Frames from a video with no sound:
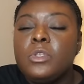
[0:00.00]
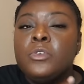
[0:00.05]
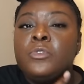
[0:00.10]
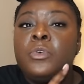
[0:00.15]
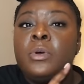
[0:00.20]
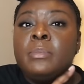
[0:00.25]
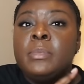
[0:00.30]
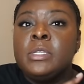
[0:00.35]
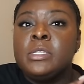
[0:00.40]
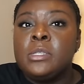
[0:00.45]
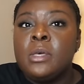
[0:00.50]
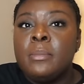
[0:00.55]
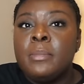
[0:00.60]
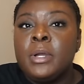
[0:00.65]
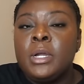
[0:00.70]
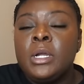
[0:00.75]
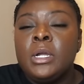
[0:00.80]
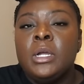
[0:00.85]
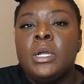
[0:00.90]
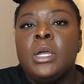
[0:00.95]
from the
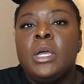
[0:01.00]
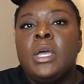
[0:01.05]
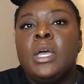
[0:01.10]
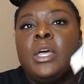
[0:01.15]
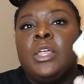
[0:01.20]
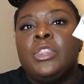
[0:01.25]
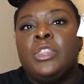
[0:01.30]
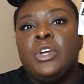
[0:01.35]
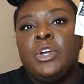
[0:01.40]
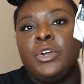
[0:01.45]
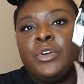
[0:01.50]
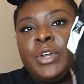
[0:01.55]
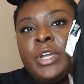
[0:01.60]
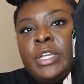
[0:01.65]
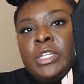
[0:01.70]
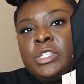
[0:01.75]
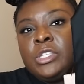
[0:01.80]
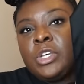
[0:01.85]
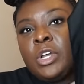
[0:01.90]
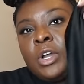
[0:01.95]
summer, the
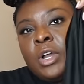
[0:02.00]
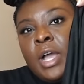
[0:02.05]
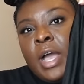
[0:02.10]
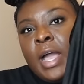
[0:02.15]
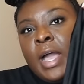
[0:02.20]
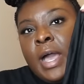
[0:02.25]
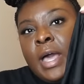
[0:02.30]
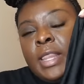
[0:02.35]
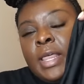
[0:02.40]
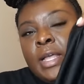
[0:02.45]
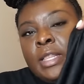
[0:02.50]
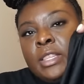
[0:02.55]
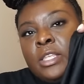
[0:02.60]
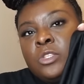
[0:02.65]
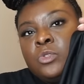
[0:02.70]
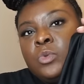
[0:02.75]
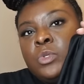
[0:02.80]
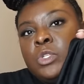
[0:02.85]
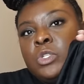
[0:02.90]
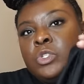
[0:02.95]
green skirt I got like
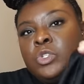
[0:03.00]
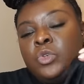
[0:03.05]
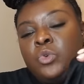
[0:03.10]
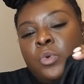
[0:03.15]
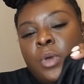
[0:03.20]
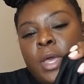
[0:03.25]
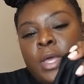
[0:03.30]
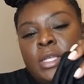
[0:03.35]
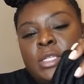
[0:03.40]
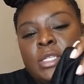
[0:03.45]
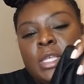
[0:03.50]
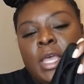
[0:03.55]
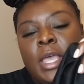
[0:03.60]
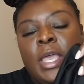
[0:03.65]
this was a 2X,